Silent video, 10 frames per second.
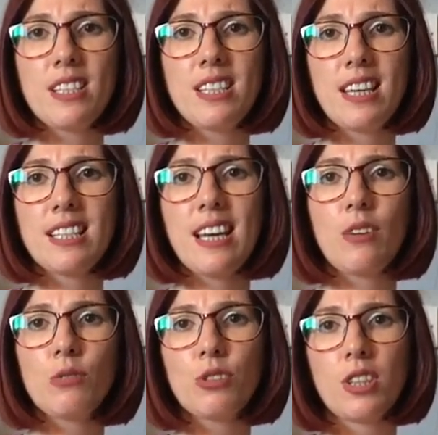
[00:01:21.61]
sticks
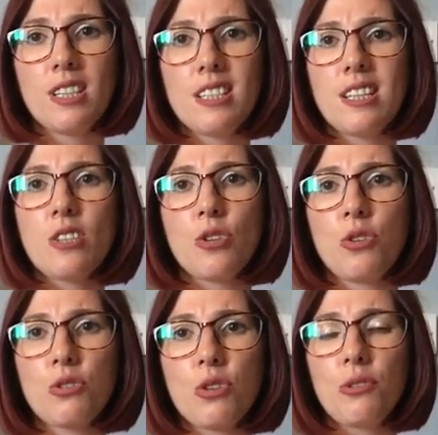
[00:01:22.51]
out because it sits on
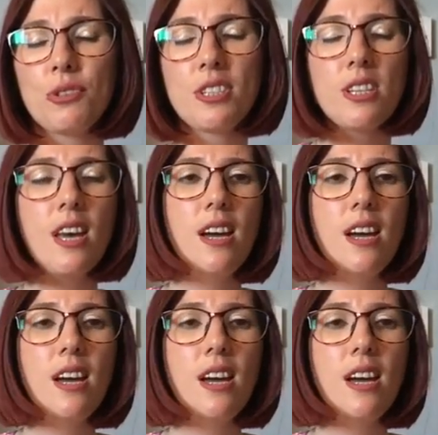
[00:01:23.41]
your shoulders.